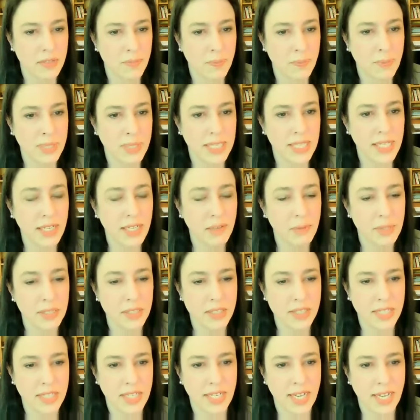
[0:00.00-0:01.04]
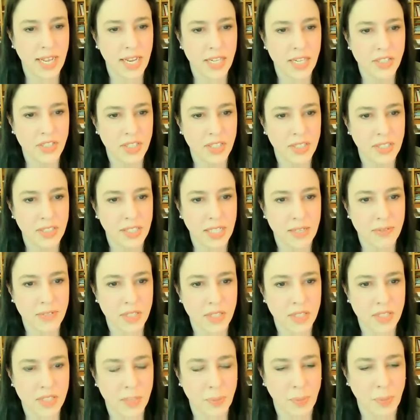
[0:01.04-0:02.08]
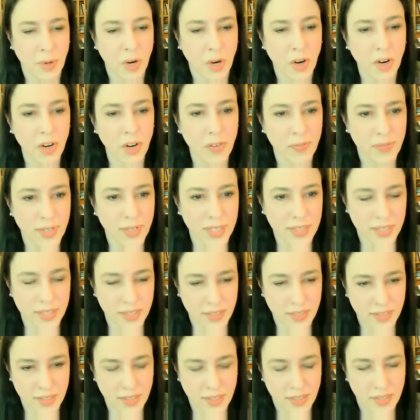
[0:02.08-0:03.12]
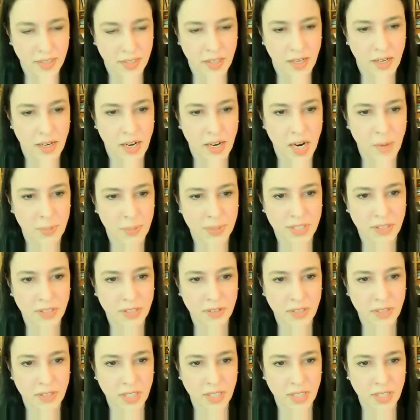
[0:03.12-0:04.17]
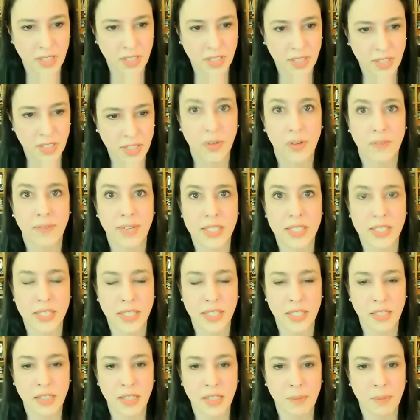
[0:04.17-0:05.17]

being a real estate agent gives us the perfect opportunity for investing.